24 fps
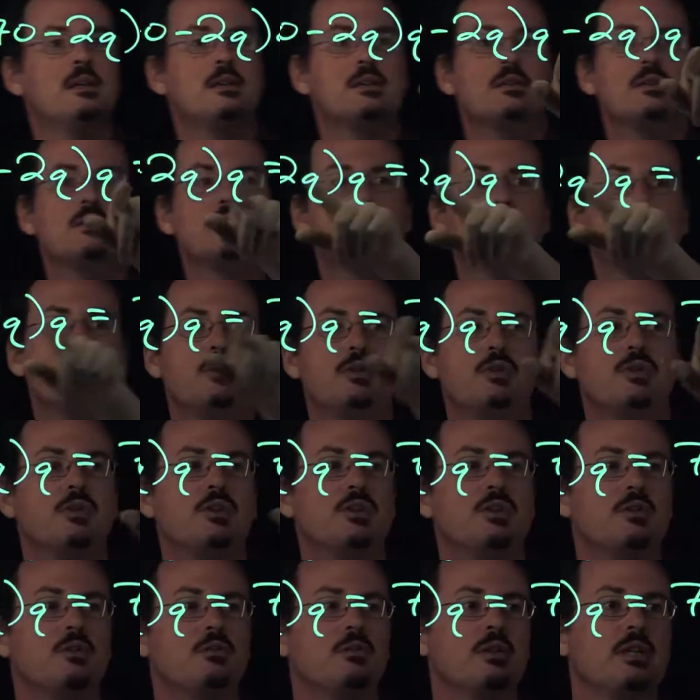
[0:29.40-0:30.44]
Distribute to
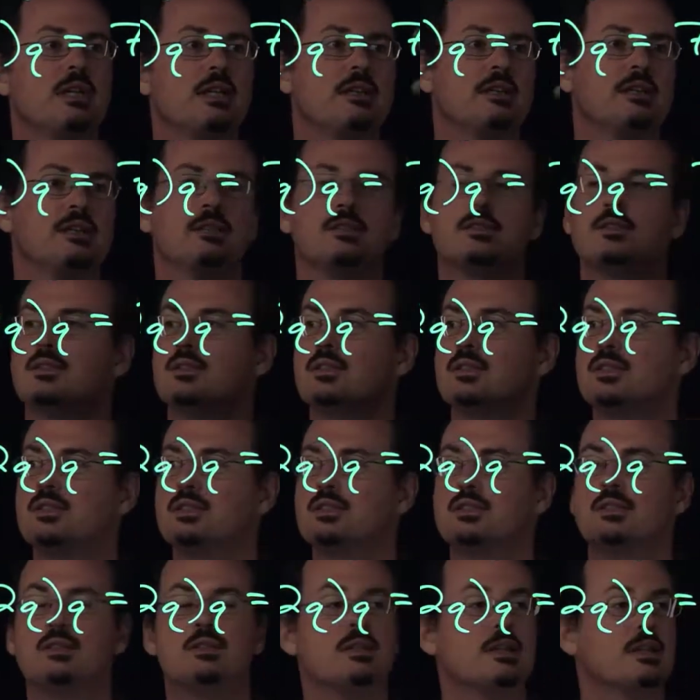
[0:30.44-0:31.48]
q, we get this. So
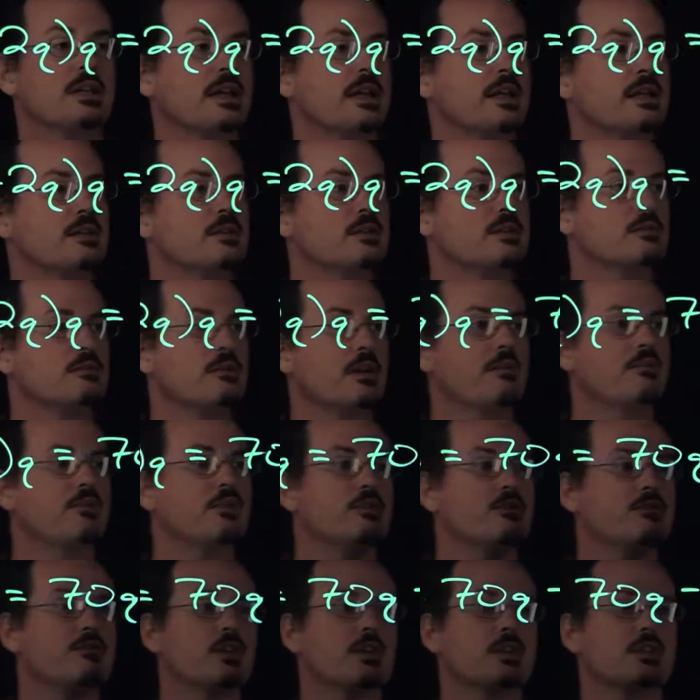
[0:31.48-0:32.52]
this, again, is the
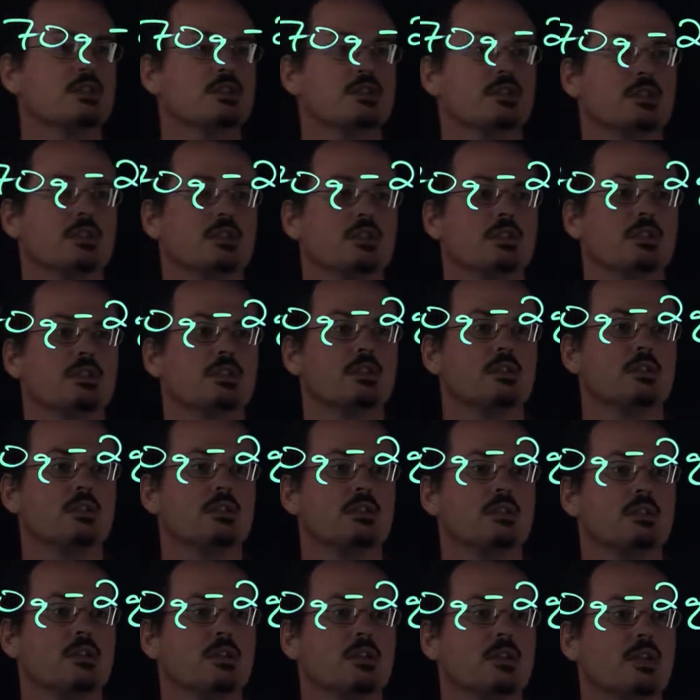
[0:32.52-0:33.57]
revenue function.
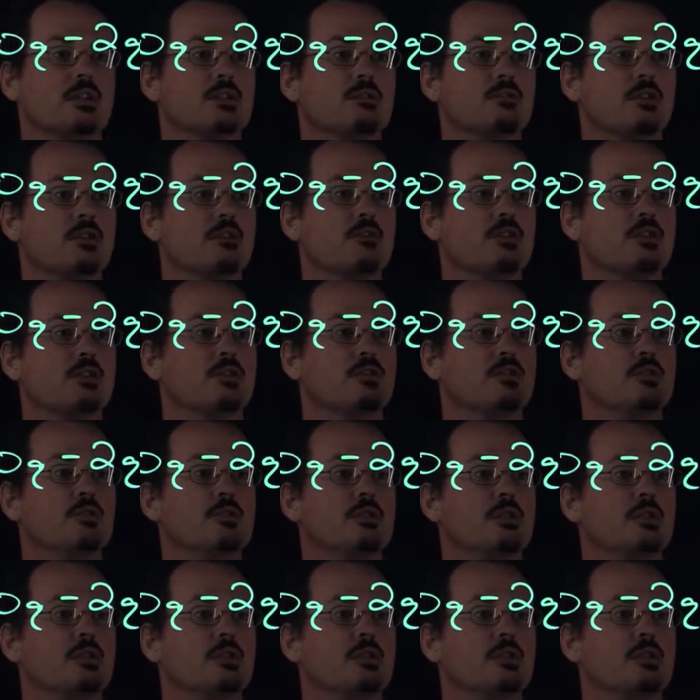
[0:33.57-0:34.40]
That's revenue.